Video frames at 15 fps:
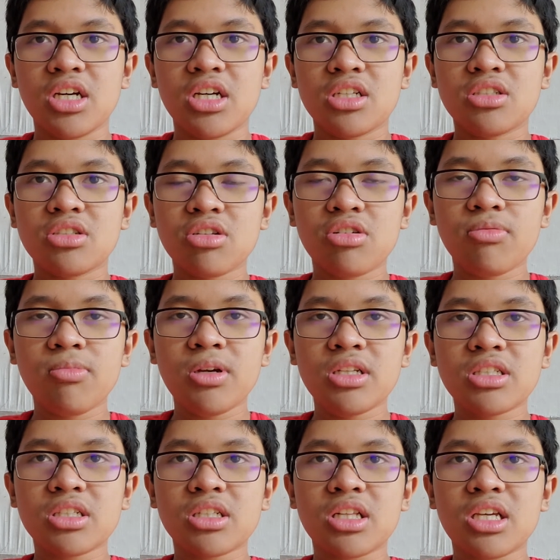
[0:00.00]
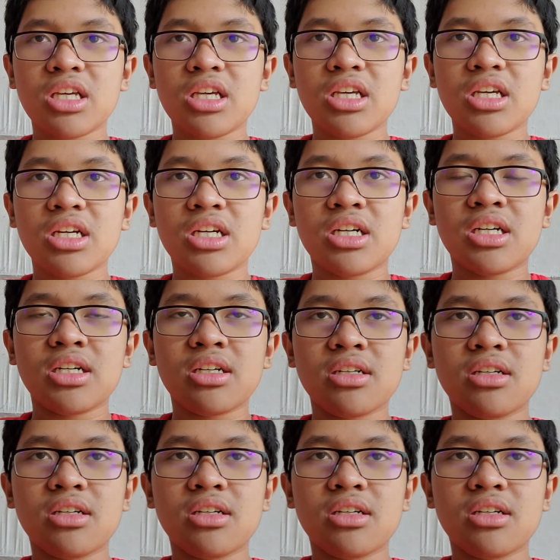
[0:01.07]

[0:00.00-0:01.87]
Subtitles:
So basically, I